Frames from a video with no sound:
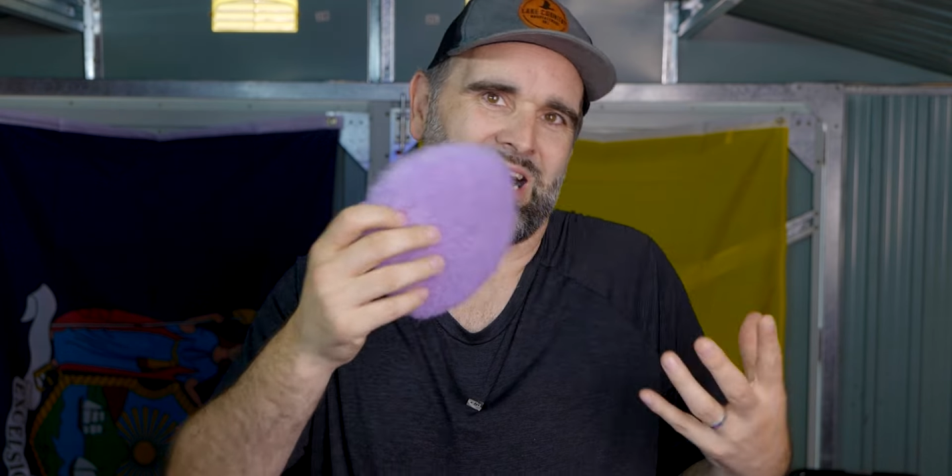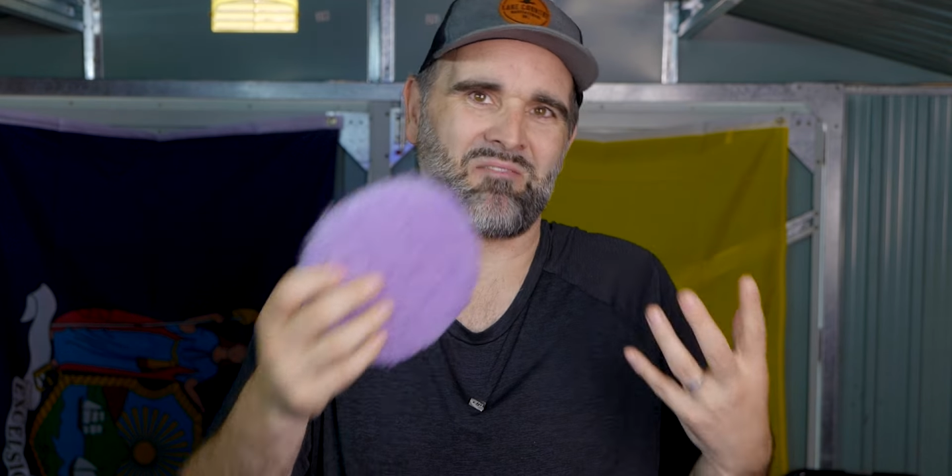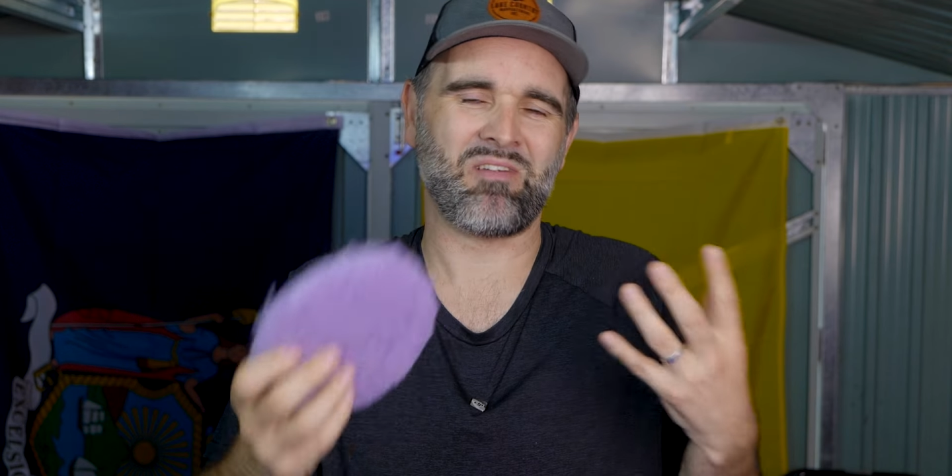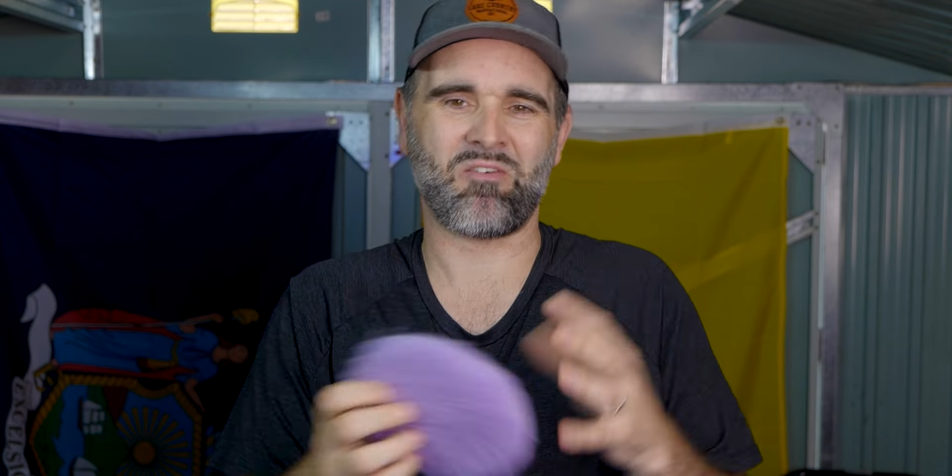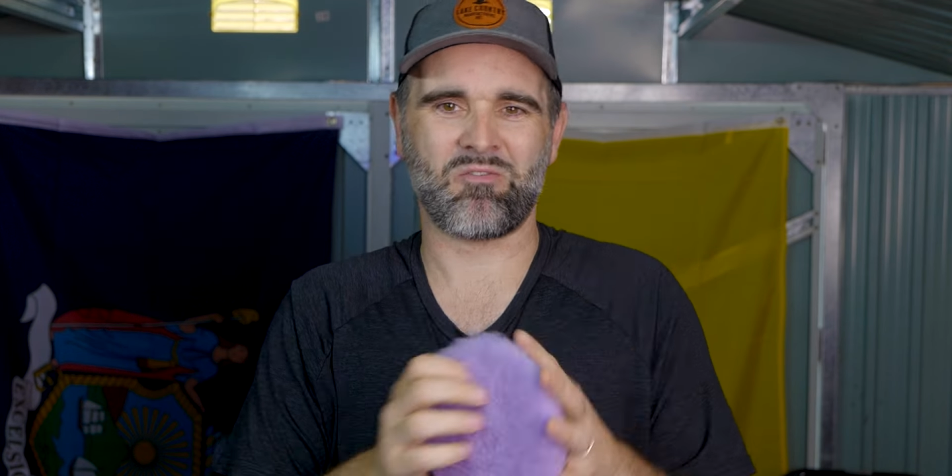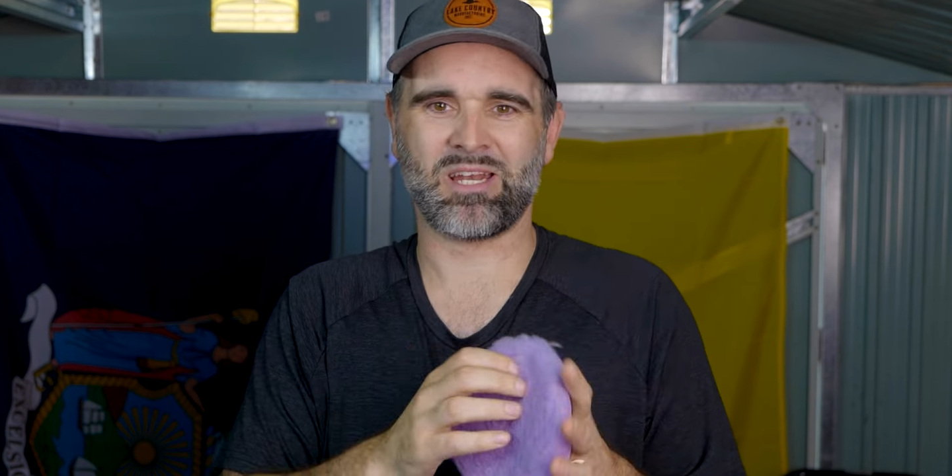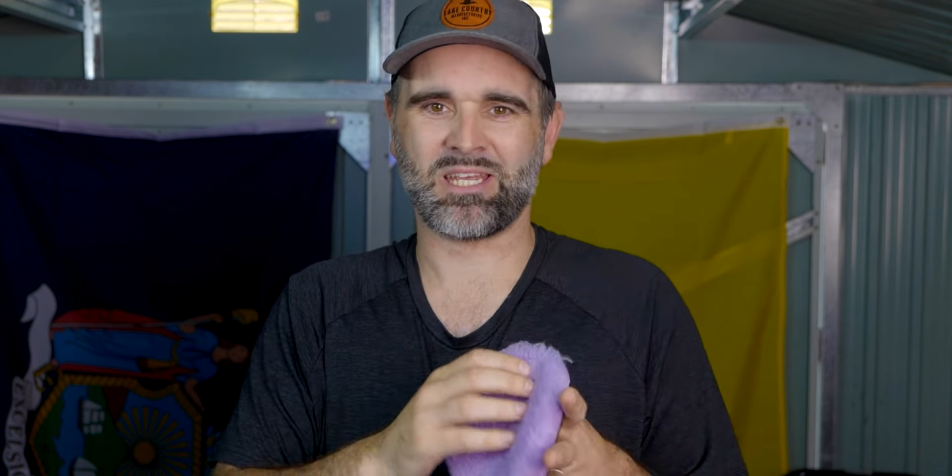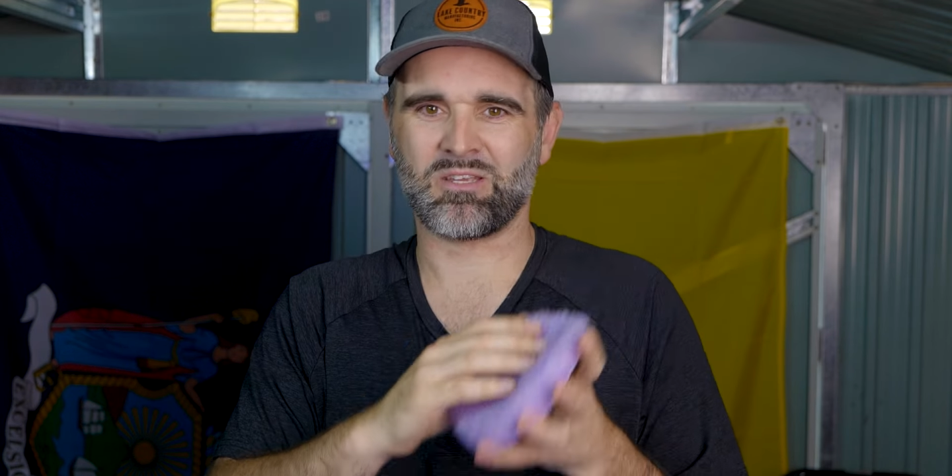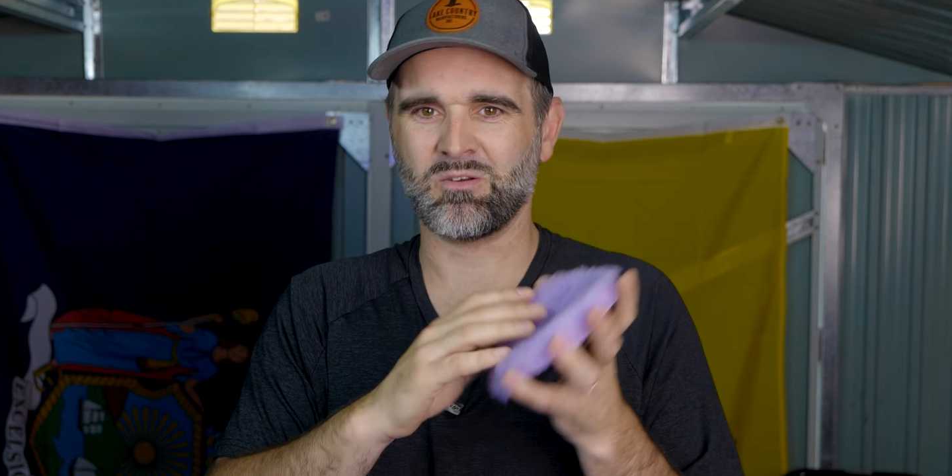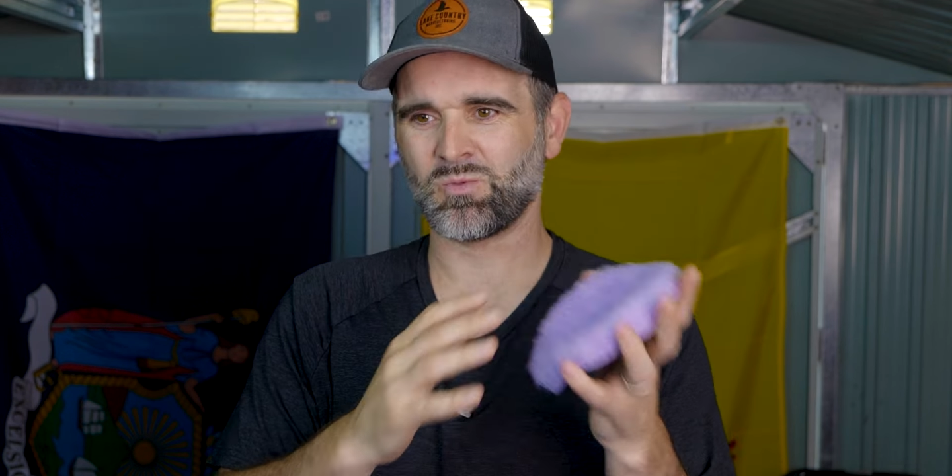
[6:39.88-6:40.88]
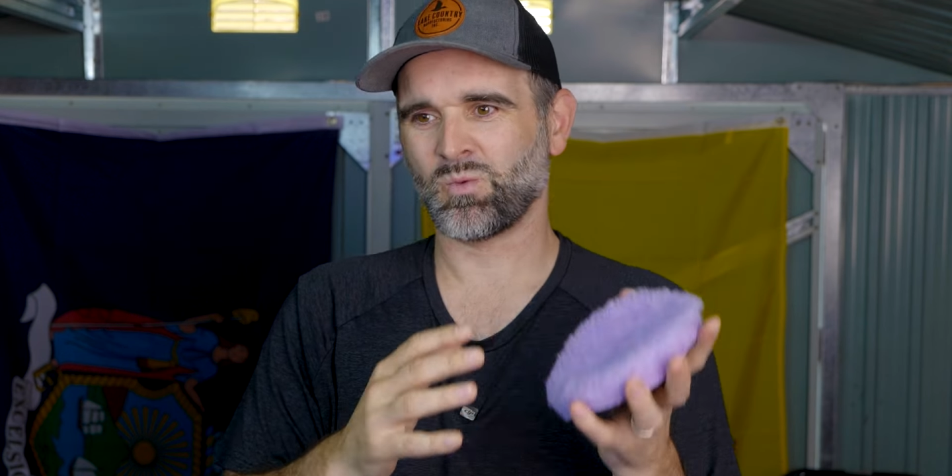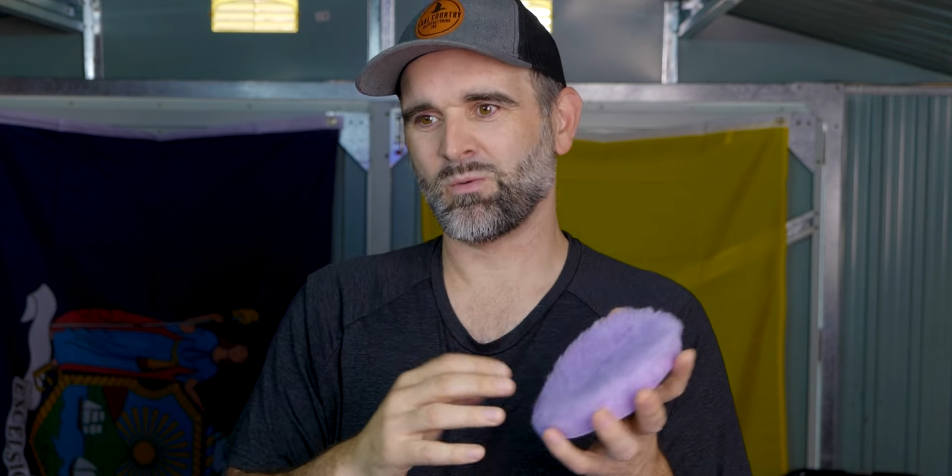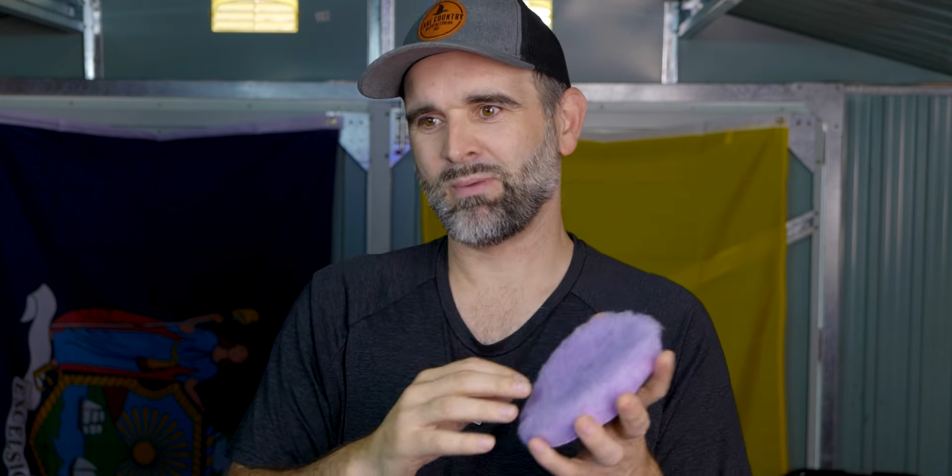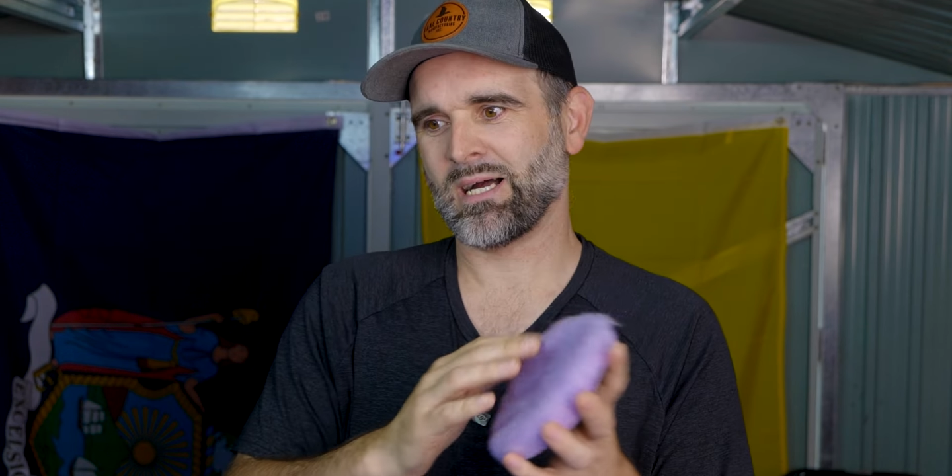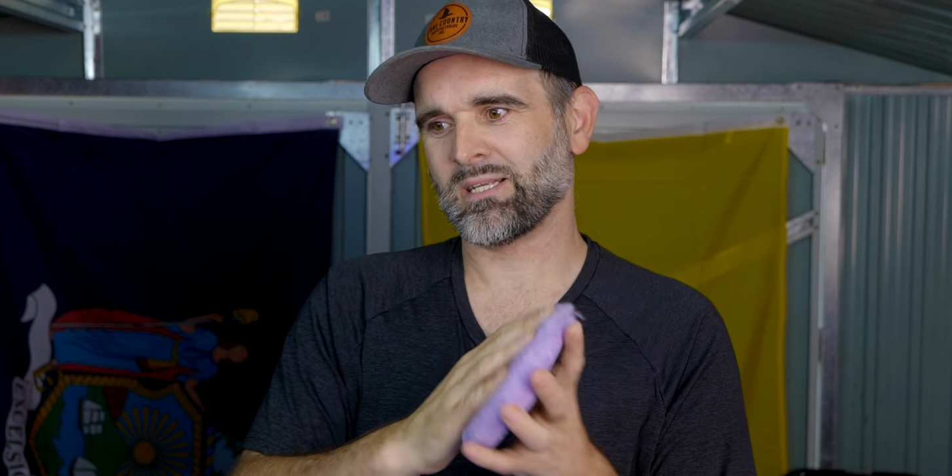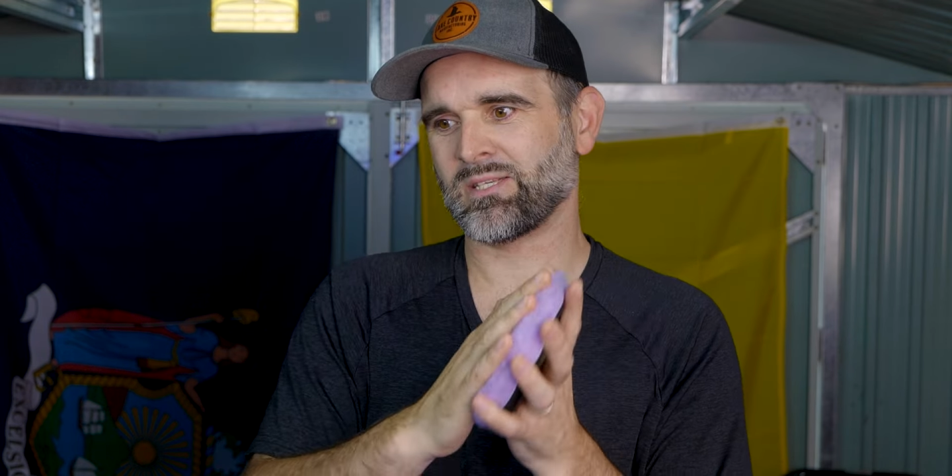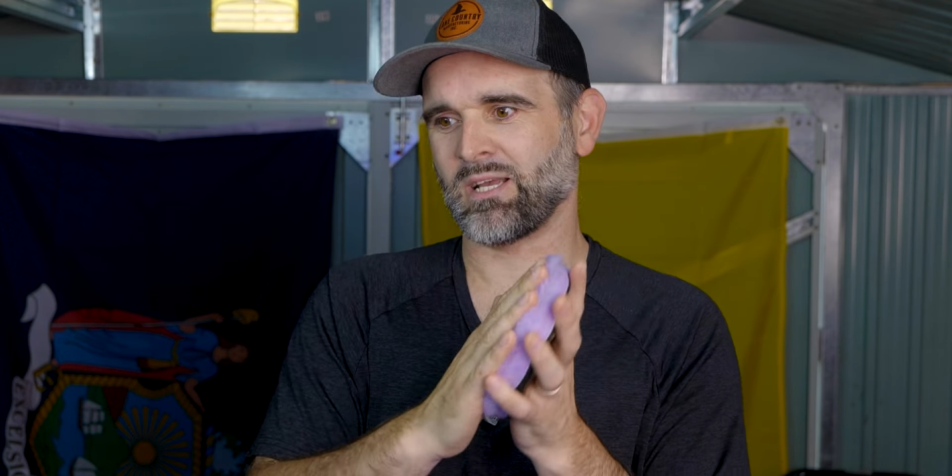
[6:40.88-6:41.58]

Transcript: I've never really used wall pads.